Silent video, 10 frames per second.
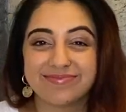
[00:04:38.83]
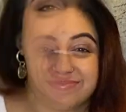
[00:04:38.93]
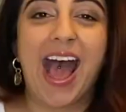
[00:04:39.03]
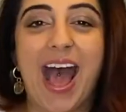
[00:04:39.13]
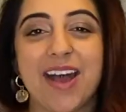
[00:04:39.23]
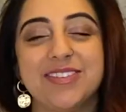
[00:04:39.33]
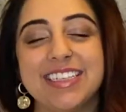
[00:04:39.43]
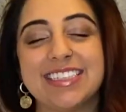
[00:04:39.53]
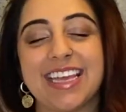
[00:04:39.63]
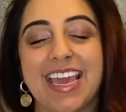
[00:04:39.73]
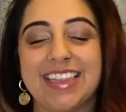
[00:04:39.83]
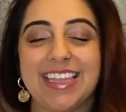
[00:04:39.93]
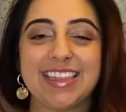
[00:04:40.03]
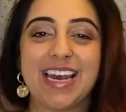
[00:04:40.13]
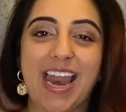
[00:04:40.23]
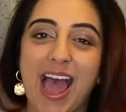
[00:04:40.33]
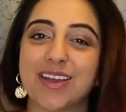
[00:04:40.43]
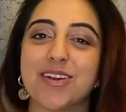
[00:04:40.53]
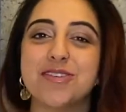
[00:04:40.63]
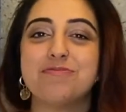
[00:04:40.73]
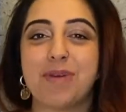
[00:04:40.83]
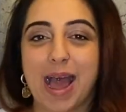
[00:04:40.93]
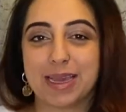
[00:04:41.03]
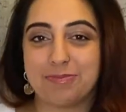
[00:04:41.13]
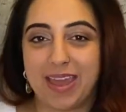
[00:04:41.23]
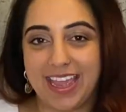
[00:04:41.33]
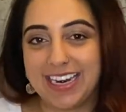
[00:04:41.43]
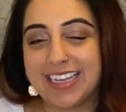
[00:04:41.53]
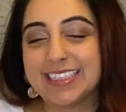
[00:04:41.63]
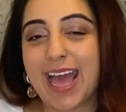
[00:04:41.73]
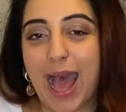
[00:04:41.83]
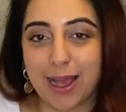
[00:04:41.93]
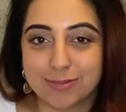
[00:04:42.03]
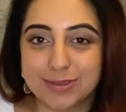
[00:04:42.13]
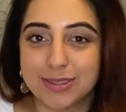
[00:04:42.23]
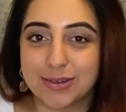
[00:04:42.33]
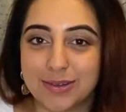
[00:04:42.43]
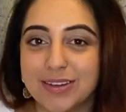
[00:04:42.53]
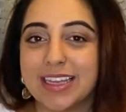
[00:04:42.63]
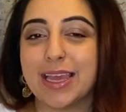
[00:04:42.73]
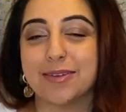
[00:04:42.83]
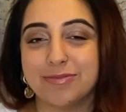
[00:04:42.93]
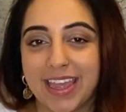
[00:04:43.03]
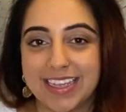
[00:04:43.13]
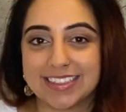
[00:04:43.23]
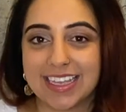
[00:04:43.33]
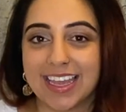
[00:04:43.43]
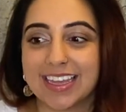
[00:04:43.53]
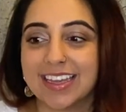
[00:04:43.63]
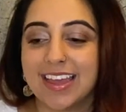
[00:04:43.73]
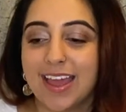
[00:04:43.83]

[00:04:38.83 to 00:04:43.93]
I have to say that the lack of back pain is absolutely amazing.